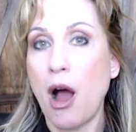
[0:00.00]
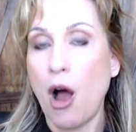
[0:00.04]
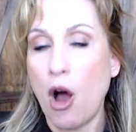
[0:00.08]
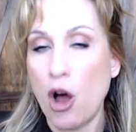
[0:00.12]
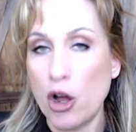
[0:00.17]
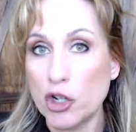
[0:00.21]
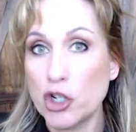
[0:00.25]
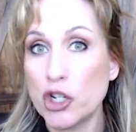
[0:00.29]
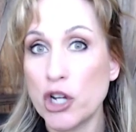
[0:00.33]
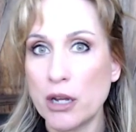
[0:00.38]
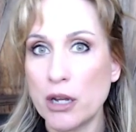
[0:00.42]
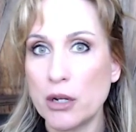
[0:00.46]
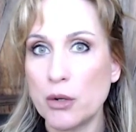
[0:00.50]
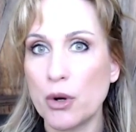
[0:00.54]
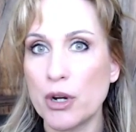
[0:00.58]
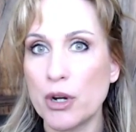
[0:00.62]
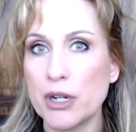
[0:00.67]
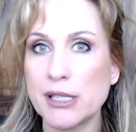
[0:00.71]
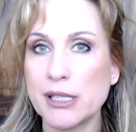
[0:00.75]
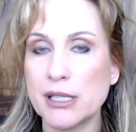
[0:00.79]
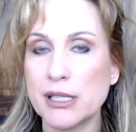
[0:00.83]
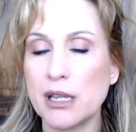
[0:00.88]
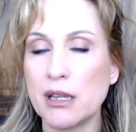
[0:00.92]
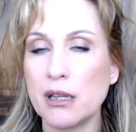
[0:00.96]
on
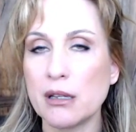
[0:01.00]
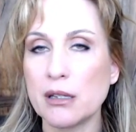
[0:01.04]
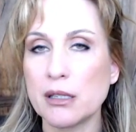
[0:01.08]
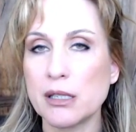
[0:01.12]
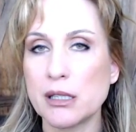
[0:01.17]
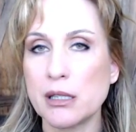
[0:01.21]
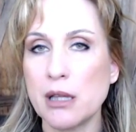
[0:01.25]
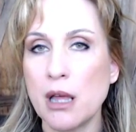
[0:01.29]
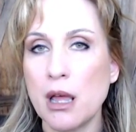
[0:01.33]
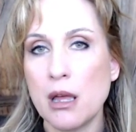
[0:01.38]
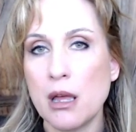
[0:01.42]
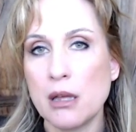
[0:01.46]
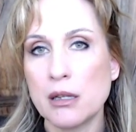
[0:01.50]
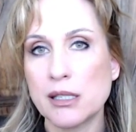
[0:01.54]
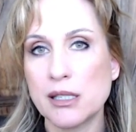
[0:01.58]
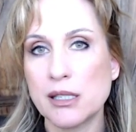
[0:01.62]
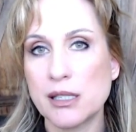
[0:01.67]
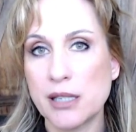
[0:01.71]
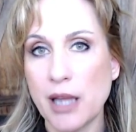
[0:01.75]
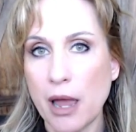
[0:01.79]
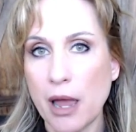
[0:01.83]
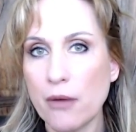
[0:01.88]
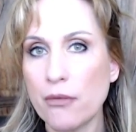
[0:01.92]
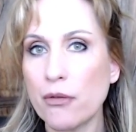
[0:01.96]
January 6th,
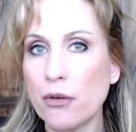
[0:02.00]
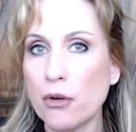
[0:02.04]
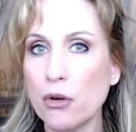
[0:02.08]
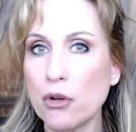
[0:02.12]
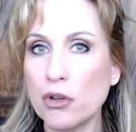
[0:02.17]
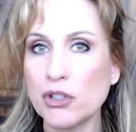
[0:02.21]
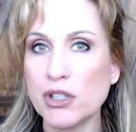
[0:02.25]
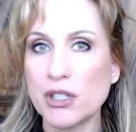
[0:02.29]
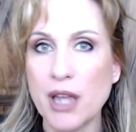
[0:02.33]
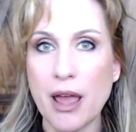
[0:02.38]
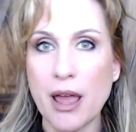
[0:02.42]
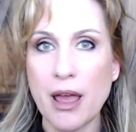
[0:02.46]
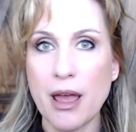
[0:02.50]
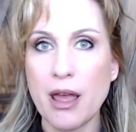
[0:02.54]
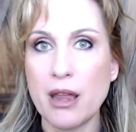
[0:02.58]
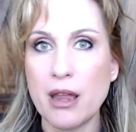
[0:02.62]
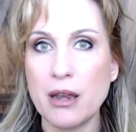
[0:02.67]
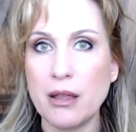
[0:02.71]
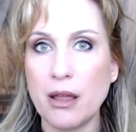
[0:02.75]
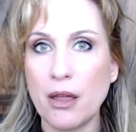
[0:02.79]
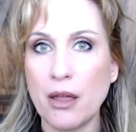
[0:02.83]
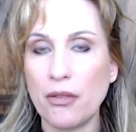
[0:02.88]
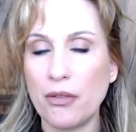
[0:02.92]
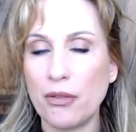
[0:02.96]
several
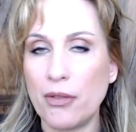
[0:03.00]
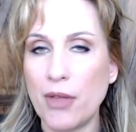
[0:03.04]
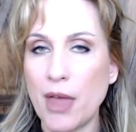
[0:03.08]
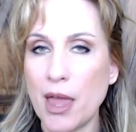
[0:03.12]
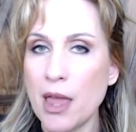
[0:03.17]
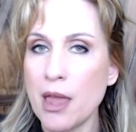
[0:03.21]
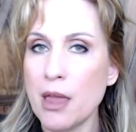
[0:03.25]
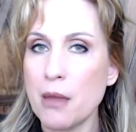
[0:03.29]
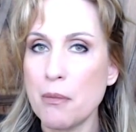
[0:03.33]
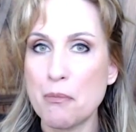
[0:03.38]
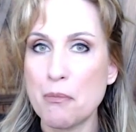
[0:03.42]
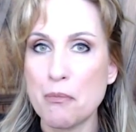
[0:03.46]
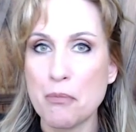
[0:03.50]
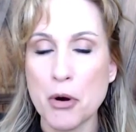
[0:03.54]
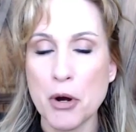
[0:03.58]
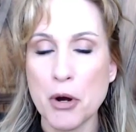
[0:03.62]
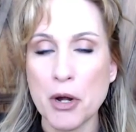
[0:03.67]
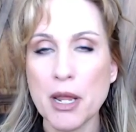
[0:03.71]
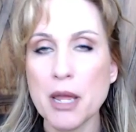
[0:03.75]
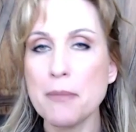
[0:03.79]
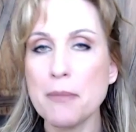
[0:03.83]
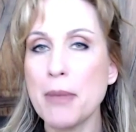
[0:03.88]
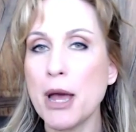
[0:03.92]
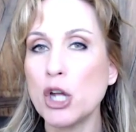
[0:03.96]
said that they
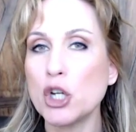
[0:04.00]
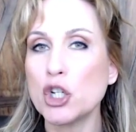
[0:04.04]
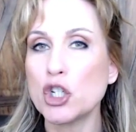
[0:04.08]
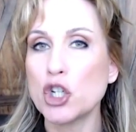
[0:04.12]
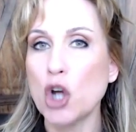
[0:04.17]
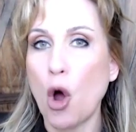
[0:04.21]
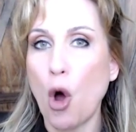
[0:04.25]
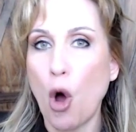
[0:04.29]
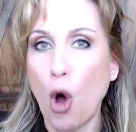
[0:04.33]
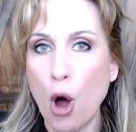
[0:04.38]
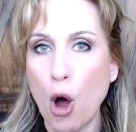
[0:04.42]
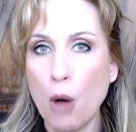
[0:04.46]
pretty much